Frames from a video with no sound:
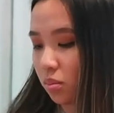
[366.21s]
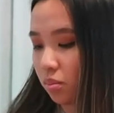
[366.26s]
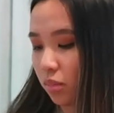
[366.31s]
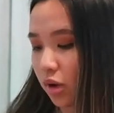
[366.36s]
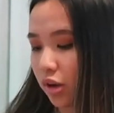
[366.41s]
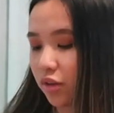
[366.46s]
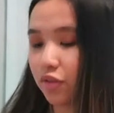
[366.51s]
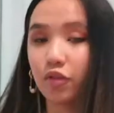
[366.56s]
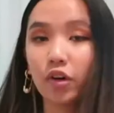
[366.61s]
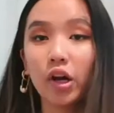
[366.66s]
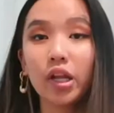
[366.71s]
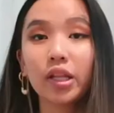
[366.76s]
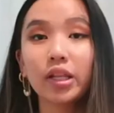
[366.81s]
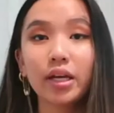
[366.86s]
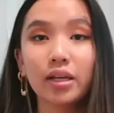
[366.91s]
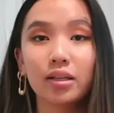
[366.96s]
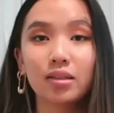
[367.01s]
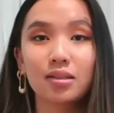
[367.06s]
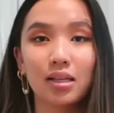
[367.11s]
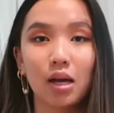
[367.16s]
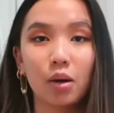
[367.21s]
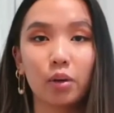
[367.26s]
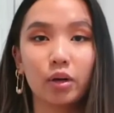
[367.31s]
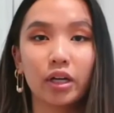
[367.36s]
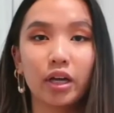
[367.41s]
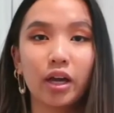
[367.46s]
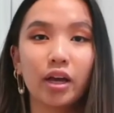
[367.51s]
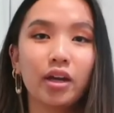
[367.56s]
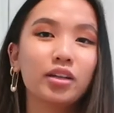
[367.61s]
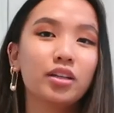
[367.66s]
my friend likes sour
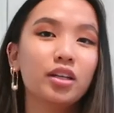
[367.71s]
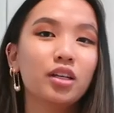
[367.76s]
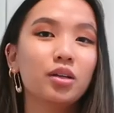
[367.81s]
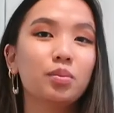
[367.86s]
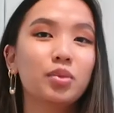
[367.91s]
candy,